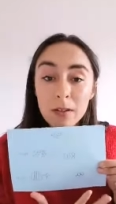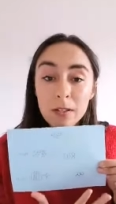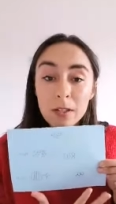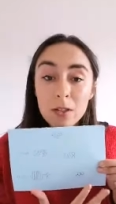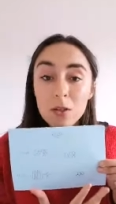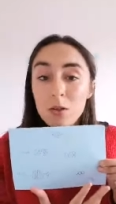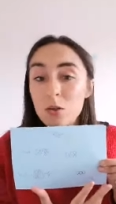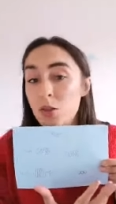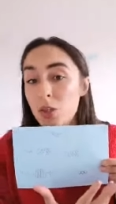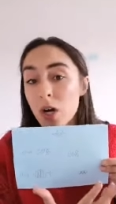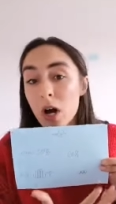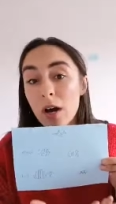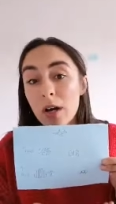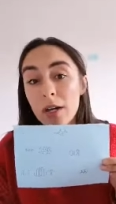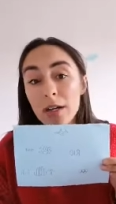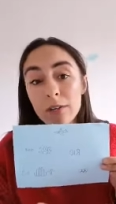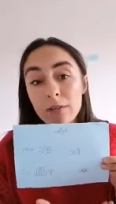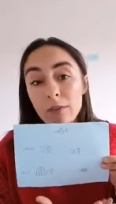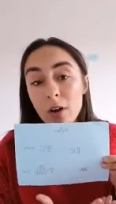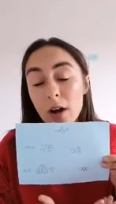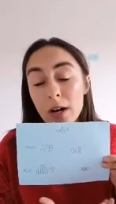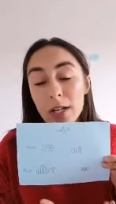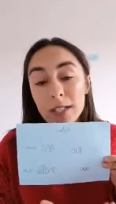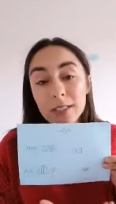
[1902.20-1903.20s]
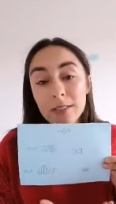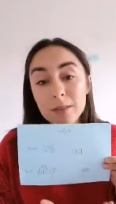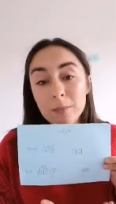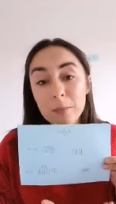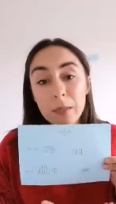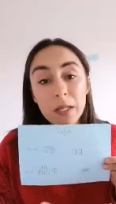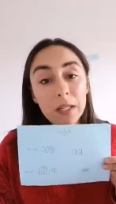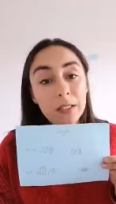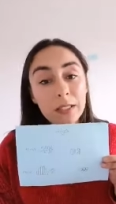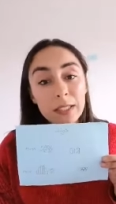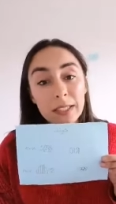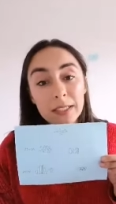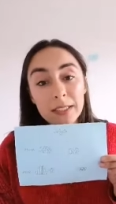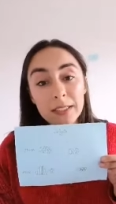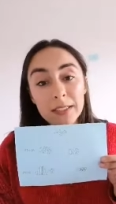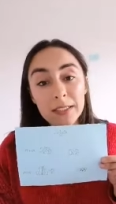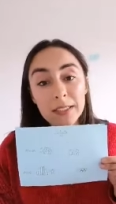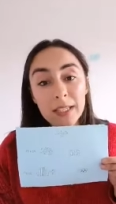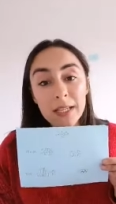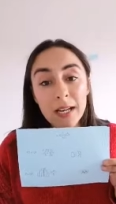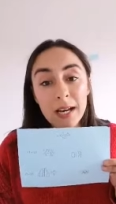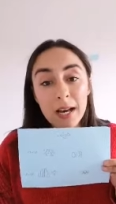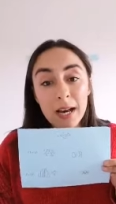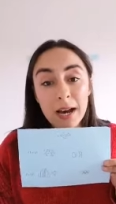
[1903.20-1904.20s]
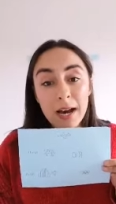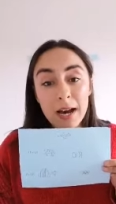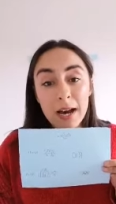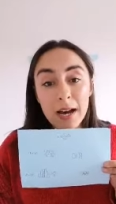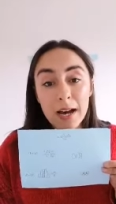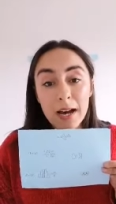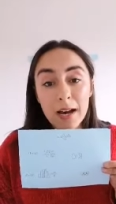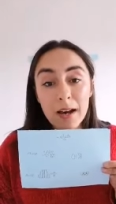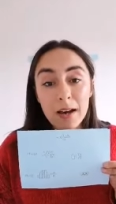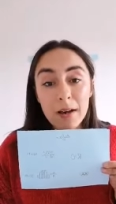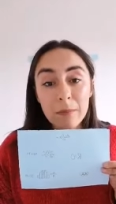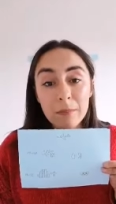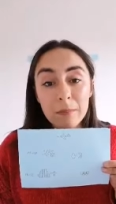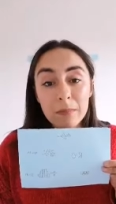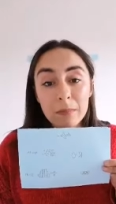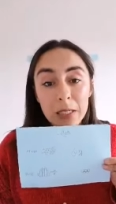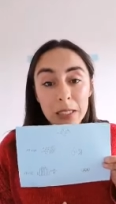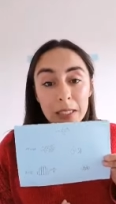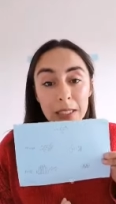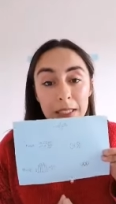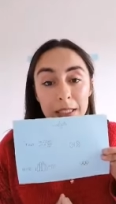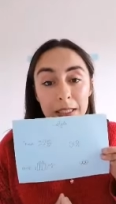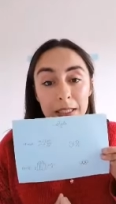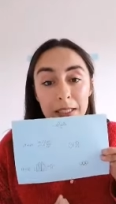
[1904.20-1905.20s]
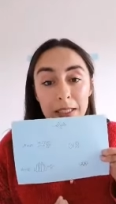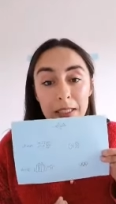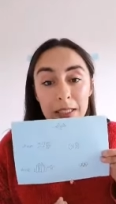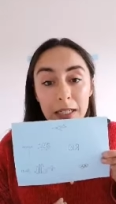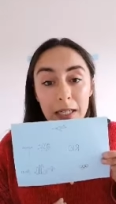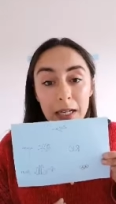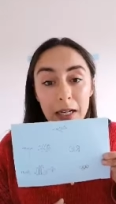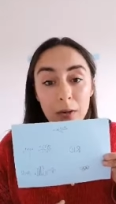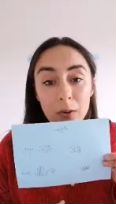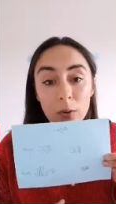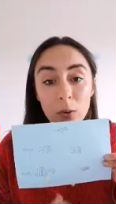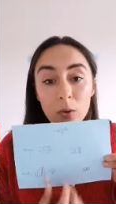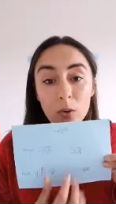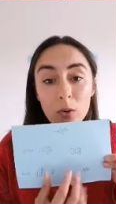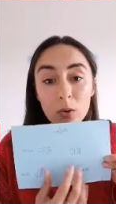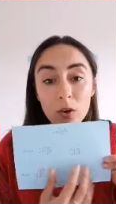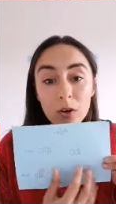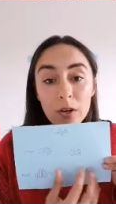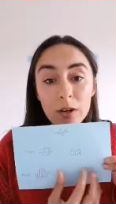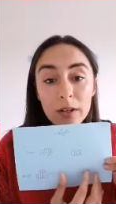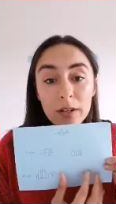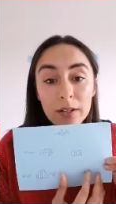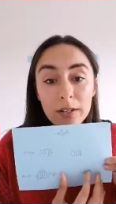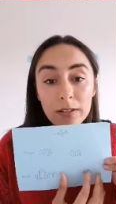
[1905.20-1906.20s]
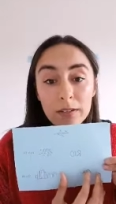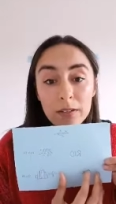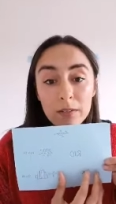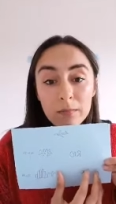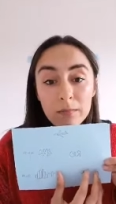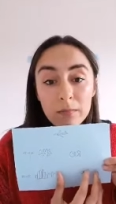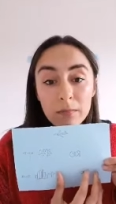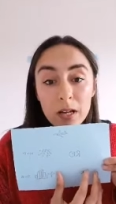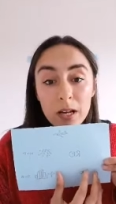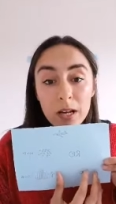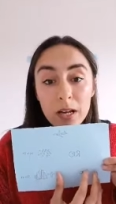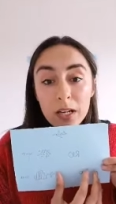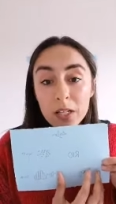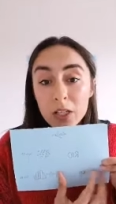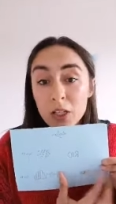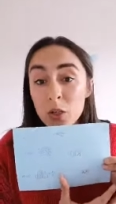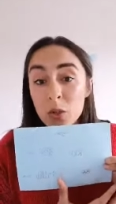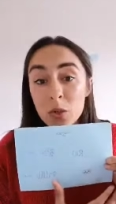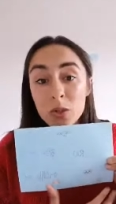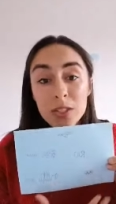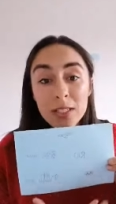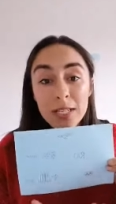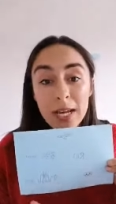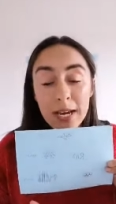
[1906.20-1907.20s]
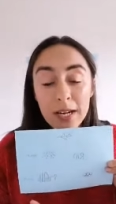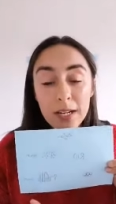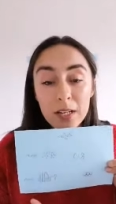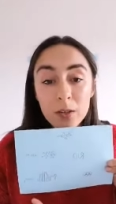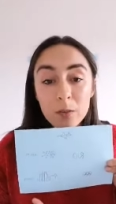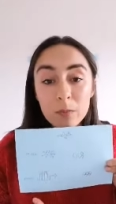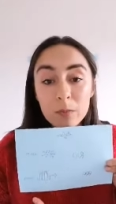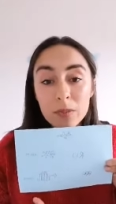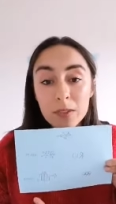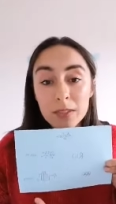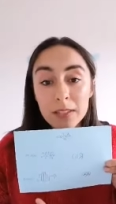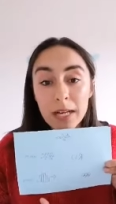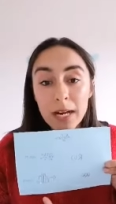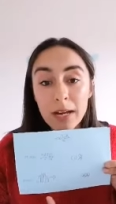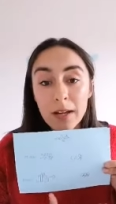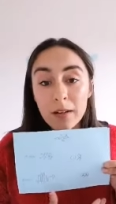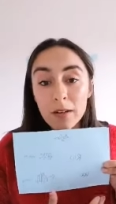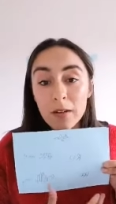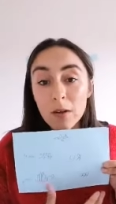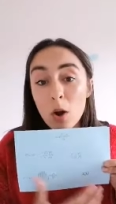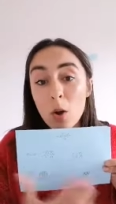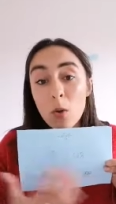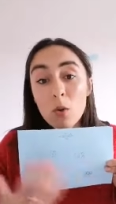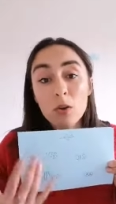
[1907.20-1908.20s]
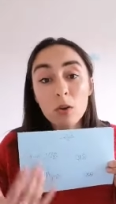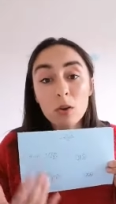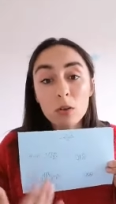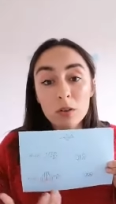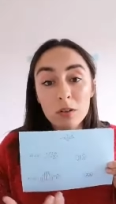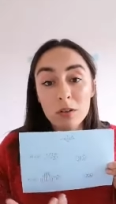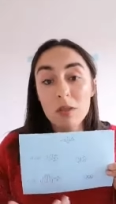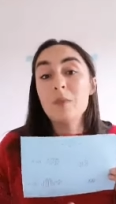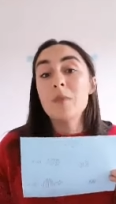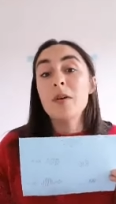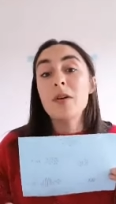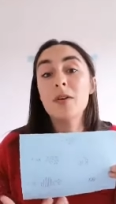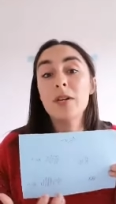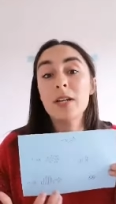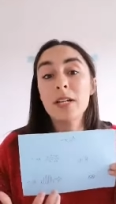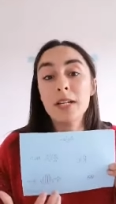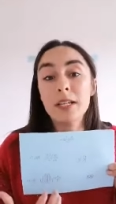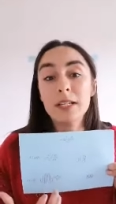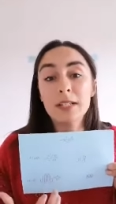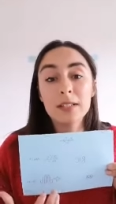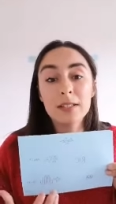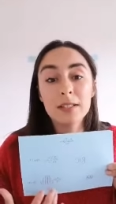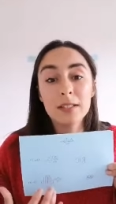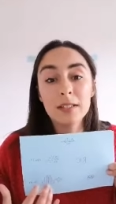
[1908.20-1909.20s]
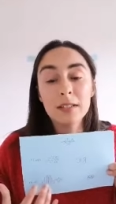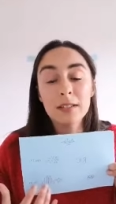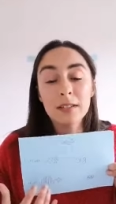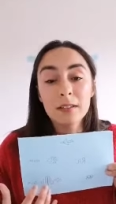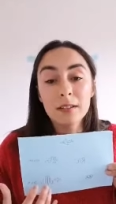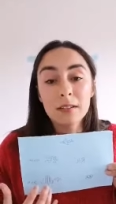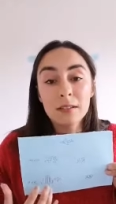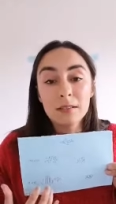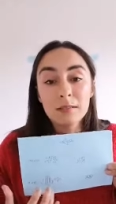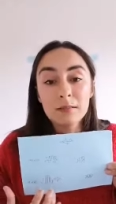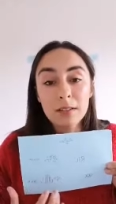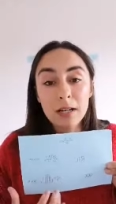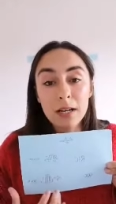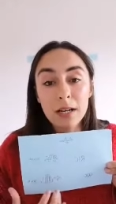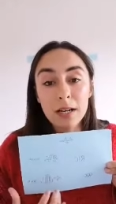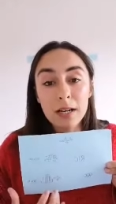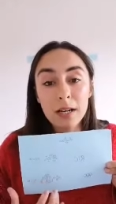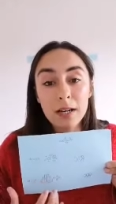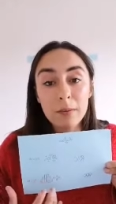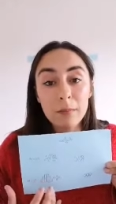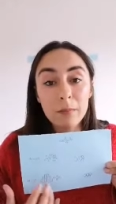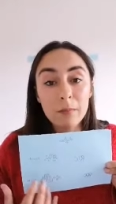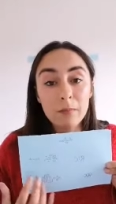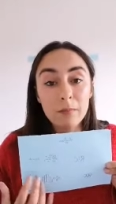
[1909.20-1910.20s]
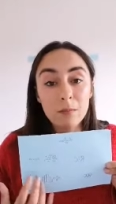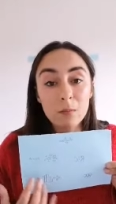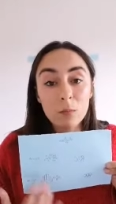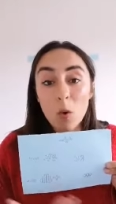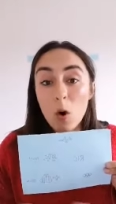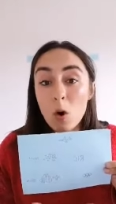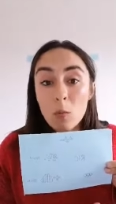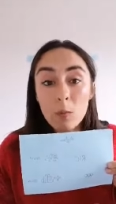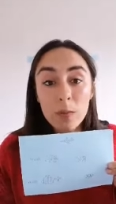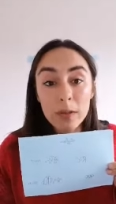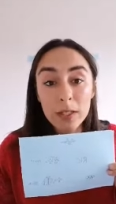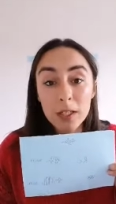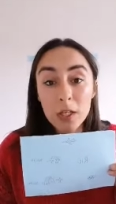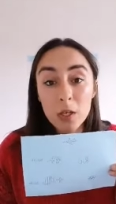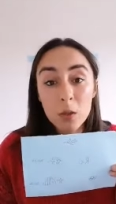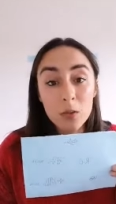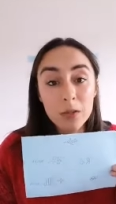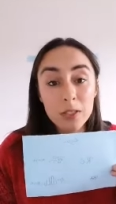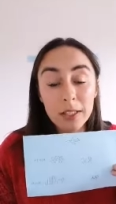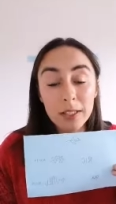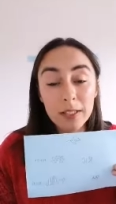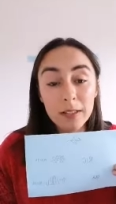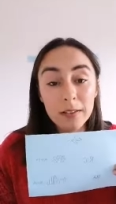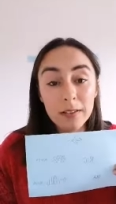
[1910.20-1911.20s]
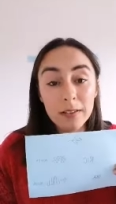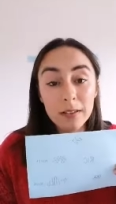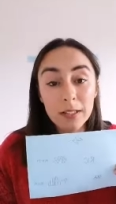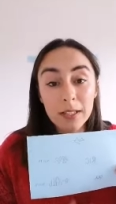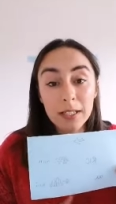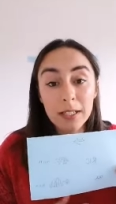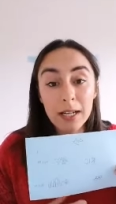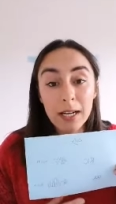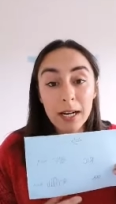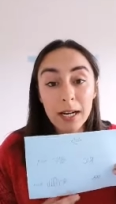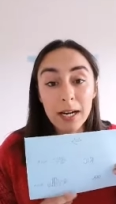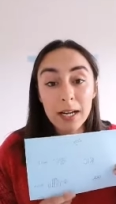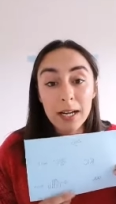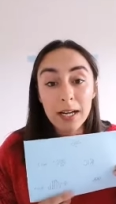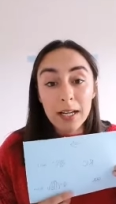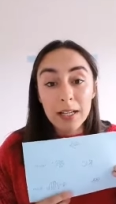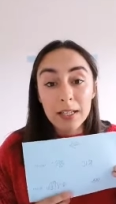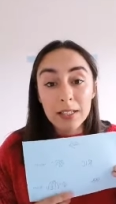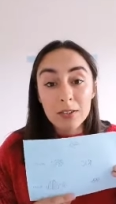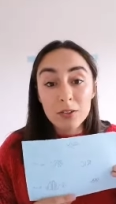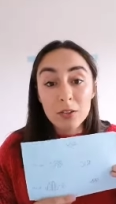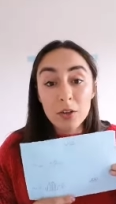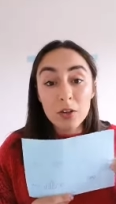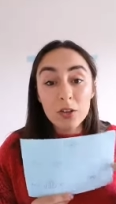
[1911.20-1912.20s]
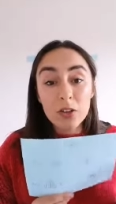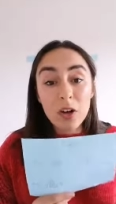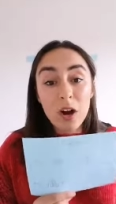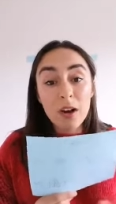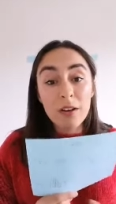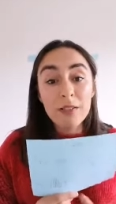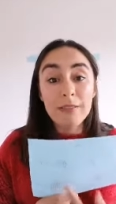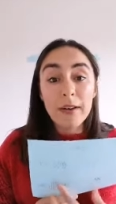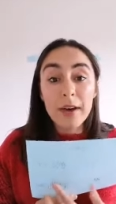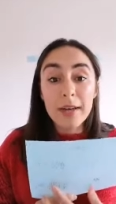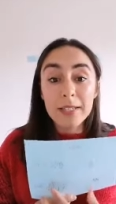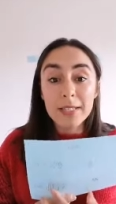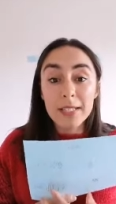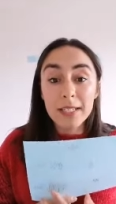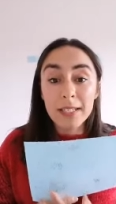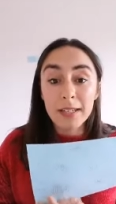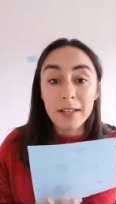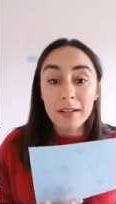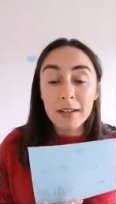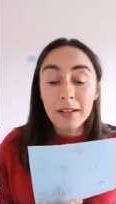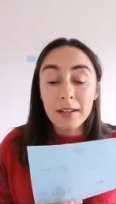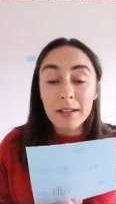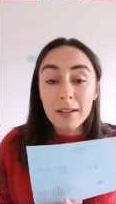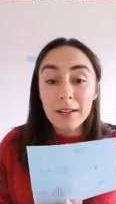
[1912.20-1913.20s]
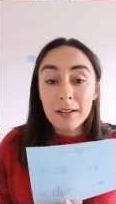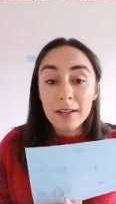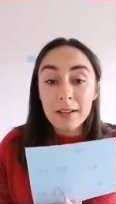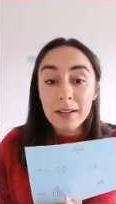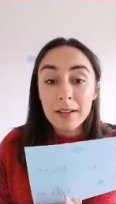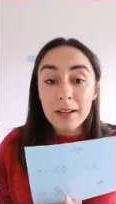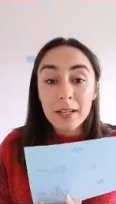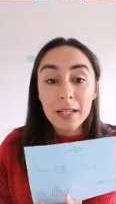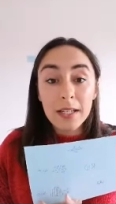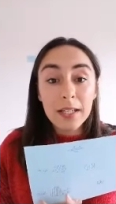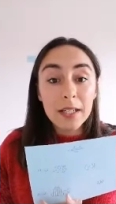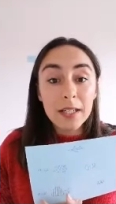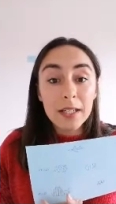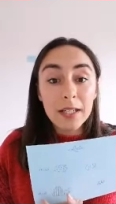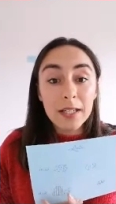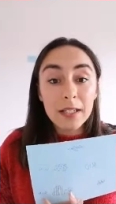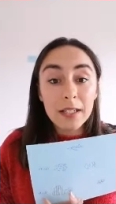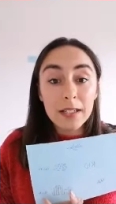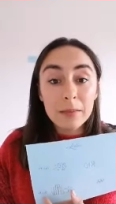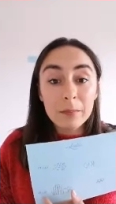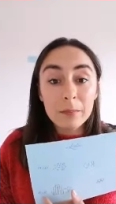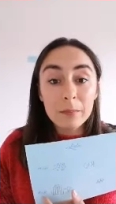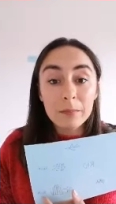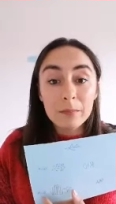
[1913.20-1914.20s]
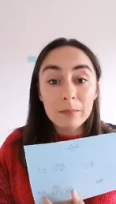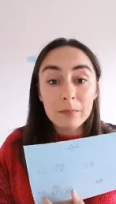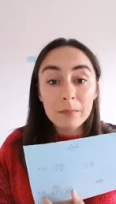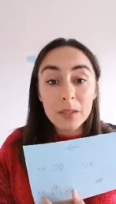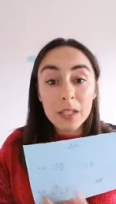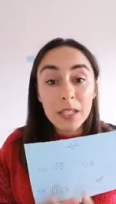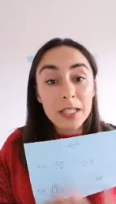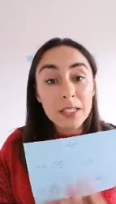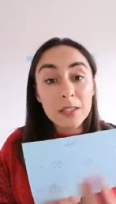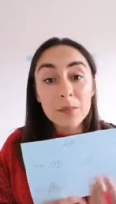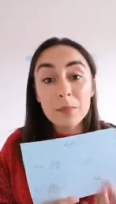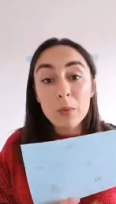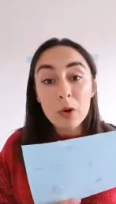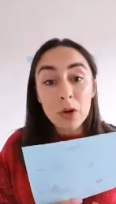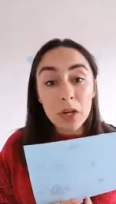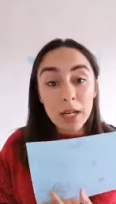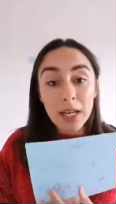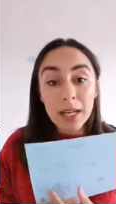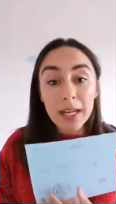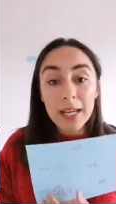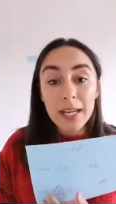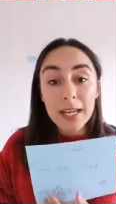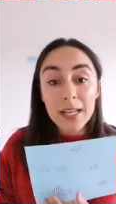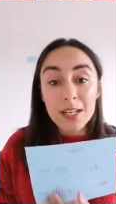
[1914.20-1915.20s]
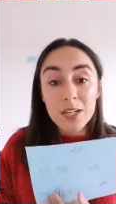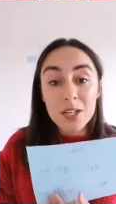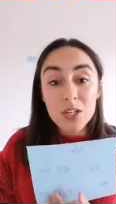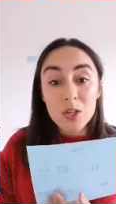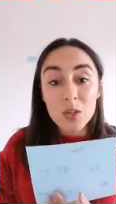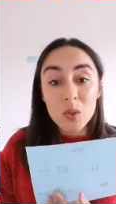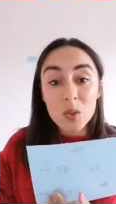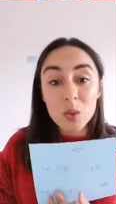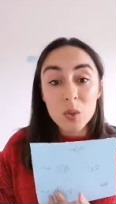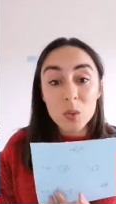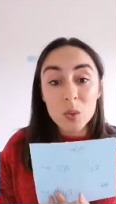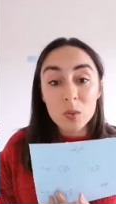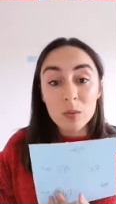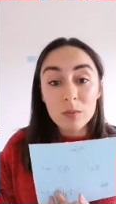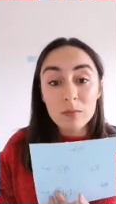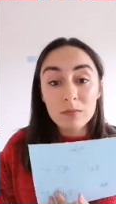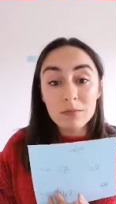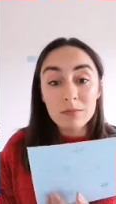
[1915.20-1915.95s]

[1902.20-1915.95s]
huge high-rise buildings um, or uh, huge stadiums that local communities um, won't be using, and they're not investing uh, this money into